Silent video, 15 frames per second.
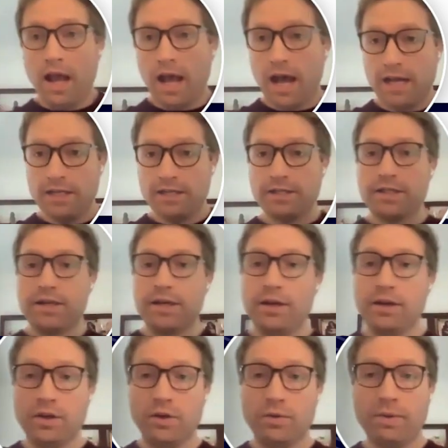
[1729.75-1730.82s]
As
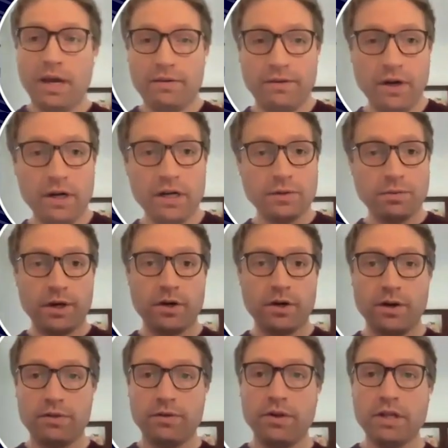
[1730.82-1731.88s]
you may have heard as we were
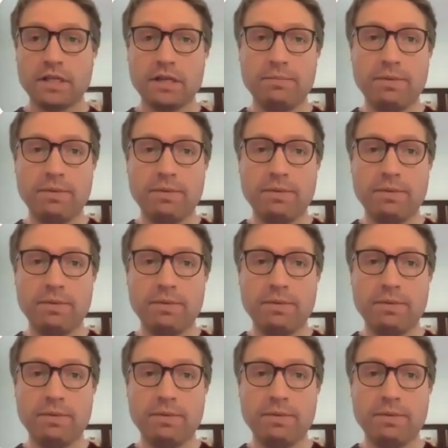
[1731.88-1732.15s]
going through this,